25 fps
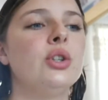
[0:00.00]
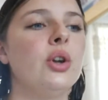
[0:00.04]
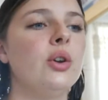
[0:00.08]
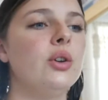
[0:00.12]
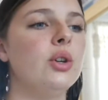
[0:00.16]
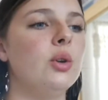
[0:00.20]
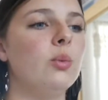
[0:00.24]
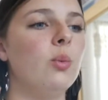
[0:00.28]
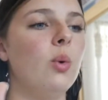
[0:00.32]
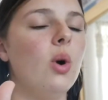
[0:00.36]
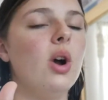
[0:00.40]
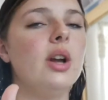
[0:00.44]

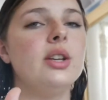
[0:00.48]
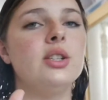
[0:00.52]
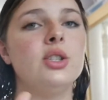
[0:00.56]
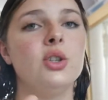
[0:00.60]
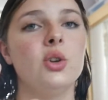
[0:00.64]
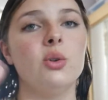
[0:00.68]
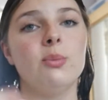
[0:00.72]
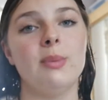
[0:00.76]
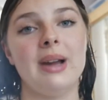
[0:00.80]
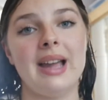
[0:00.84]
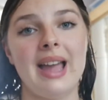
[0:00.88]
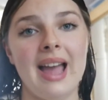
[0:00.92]
you what I
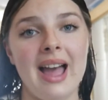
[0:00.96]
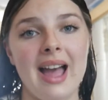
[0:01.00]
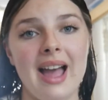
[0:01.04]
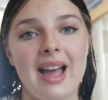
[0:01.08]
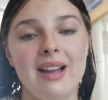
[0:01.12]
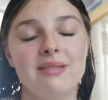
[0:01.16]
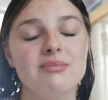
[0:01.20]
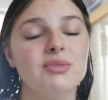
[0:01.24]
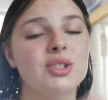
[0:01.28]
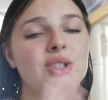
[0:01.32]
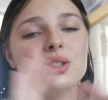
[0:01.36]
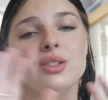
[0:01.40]
do with my
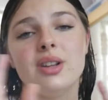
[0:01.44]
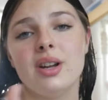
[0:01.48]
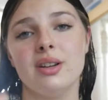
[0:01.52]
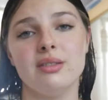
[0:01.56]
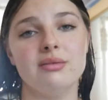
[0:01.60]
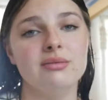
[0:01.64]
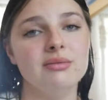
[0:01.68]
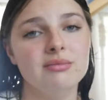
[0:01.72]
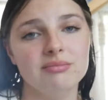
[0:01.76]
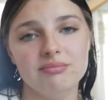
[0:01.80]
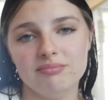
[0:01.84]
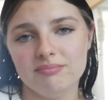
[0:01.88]
hair, just
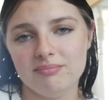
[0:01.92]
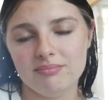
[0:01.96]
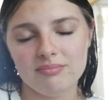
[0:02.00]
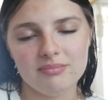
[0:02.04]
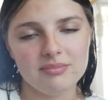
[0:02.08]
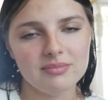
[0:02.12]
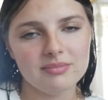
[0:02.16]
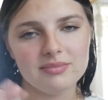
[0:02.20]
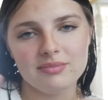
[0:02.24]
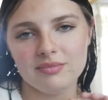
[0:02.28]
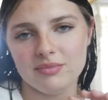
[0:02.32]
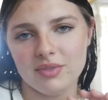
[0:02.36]
like,
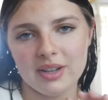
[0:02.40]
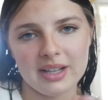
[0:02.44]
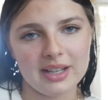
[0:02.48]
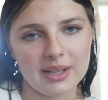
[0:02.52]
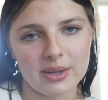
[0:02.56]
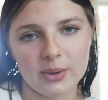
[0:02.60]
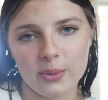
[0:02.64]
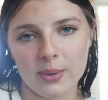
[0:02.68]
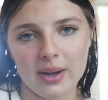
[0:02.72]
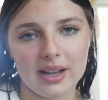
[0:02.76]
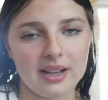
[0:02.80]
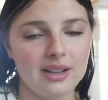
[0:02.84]
really
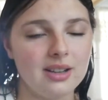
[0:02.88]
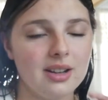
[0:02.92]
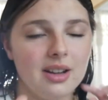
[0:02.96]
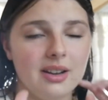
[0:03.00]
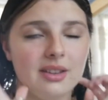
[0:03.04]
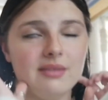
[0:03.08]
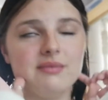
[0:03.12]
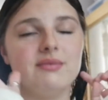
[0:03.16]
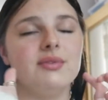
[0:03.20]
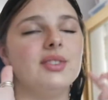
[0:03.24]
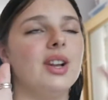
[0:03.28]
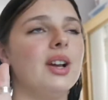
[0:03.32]
quick,
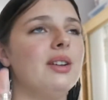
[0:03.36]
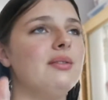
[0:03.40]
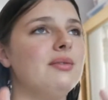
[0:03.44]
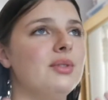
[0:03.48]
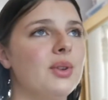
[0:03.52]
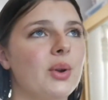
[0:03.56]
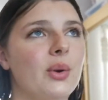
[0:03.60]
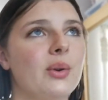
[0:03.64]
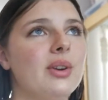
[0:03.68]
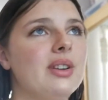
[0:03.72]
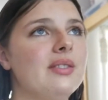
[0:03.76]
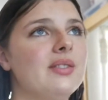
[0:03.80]
kind of like
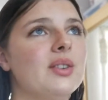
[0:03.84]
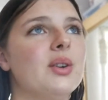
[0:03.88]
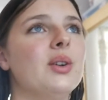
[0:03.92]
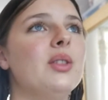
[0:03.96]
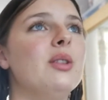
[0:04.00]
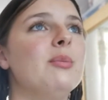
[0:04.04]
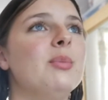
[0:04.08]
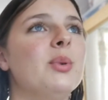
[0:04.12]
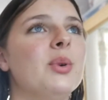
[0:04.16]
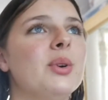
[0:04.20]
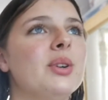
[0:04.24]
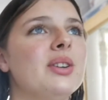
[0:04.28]
not even on
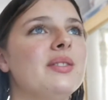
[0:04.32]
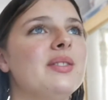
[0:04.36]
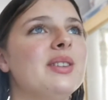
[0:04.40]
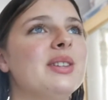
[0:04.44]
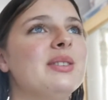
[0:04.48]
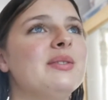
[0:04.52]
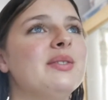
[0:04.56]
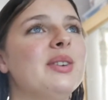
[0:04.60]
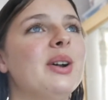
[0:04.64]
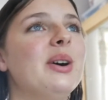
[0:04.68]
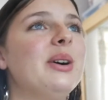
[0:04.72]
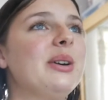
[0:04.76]
the point of
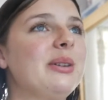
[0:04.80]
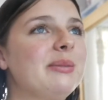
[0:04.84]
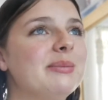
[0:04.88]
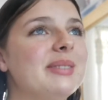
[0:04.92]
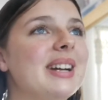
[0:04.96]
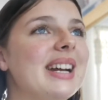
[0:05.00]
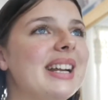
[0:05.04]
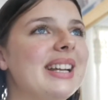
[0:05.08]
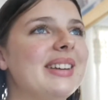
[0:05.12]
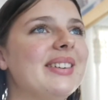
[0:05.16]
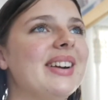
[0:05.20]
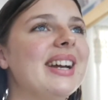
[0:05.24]
this vlog,
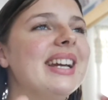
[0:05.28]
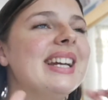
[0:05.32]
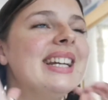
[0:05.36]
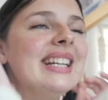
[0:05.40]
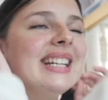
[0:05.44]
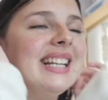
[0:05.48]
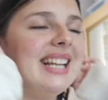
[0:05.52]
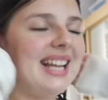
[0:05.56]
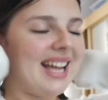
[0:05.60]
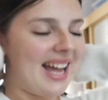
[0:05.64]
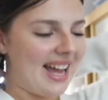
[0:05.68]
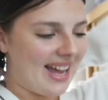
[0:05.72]
but anyway,
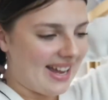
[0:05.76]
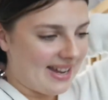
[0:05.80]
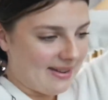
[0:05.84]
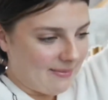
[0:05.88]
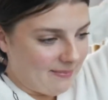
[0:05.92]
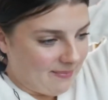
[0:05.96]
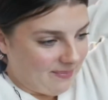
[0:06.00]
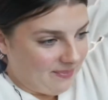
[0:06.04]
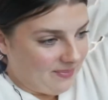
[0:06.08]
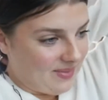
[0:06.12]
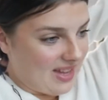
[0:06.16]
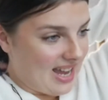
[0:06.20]

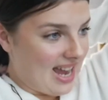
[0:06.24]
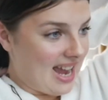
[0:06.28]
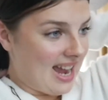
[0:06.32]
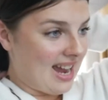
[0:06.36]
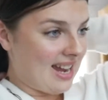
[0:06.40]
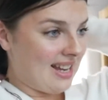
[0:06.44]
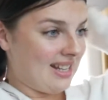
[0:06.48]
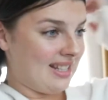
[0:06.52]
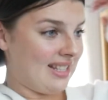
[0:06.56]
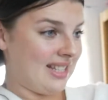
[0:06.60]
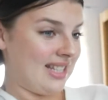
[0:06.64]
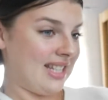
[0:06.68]

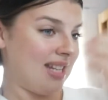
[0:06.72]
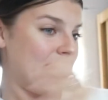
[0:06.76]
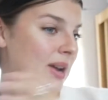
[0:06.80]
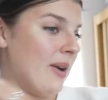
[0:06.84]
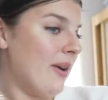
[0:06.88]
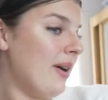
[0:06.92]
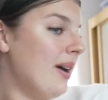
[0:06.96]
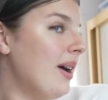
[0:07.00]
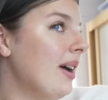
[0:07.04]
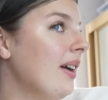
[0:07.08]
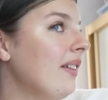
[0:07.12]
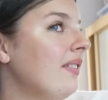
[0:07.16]
and
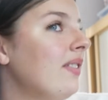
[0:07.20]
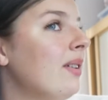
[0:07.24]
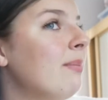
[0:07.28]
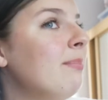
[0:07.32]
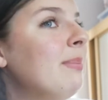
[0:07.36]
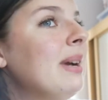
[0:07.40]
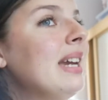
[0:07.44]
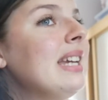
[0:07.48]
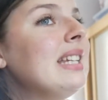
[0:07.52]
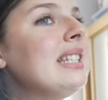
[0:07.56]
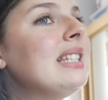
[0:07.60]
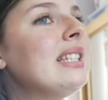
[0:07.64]
I've
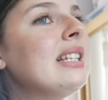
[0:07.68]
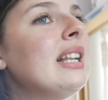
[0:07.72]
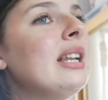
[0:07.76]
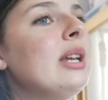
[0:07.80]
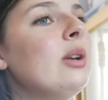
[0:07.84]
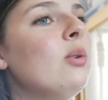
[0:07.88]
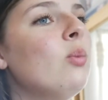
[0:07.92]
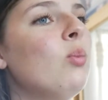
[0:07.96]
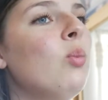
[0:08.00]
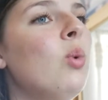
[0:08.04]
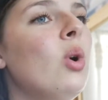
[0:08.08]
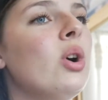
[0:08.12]

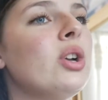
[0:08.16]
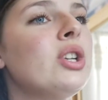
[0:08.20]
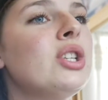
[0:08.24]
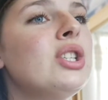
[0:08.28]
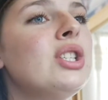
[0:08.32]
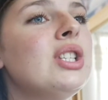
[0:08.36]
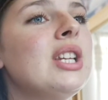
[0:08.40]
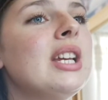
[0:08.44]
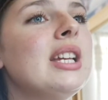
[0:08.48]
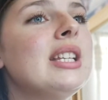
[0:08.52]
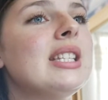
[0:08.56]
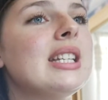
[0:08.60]
basically
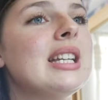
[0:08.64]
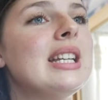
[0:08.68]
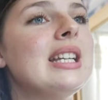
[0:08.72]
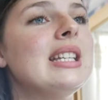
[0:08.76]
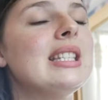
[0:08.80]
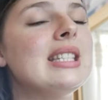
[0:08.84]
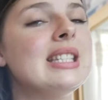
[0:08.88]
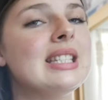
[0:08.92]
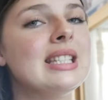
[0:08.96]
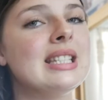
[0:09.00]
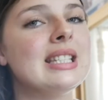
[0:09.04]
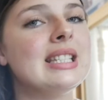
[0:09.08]
washed it and
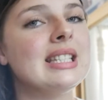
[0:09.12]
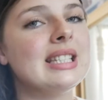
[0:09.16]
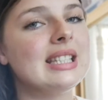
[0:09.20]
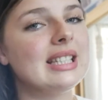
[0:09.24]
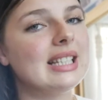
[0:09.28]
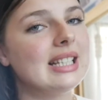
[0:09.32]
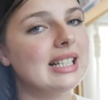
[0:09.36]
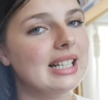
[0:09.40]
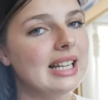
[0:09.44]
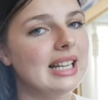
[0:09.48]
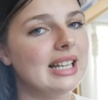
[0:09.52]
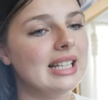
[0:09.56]
it's
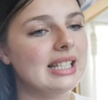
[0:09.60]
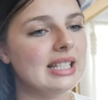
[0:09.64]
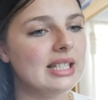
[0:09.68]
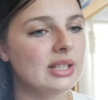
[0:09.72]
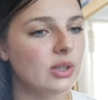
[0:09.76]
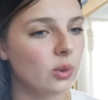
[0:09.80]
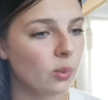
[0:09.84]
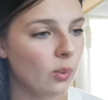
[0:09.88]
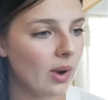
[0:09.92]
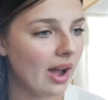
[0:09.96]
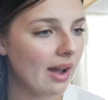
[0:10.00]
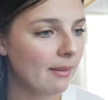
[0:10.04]
clearly
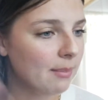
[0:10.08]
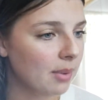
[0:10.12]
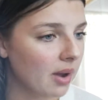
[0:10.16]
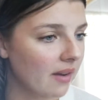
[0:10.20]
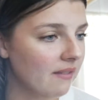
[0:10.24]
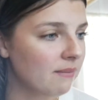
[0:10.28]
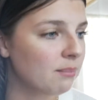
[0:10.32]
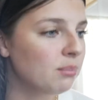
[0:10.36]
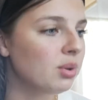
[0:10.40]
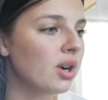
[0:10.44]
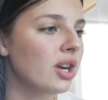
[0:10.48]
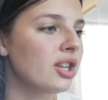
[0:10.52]
still wet, but
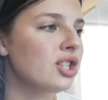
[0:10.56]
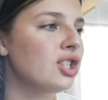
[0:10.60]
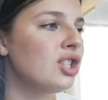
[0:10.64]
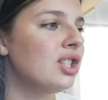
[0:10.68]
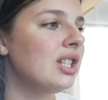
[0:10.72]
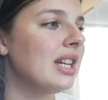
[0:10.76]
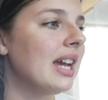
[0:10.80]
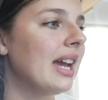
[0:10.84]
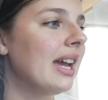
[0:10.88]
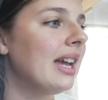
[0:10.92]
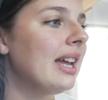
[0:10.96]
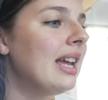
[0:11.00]
I've
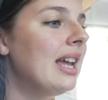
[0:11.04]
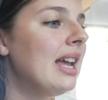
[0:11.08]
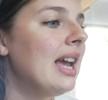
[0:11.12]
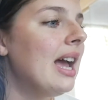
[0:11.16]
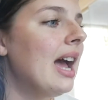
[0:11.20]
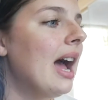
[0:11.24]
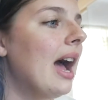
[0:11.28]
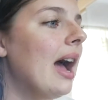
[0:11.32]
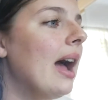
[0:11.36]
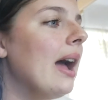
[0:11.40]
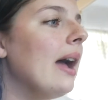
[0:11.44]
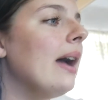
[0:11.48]
brushed it,
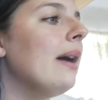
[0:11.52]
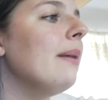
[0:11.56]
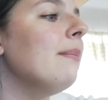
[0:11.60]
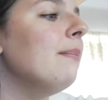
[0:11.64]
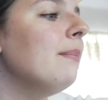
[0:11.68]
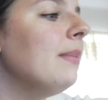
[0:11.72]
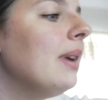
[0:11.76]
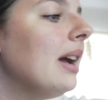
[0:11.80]
and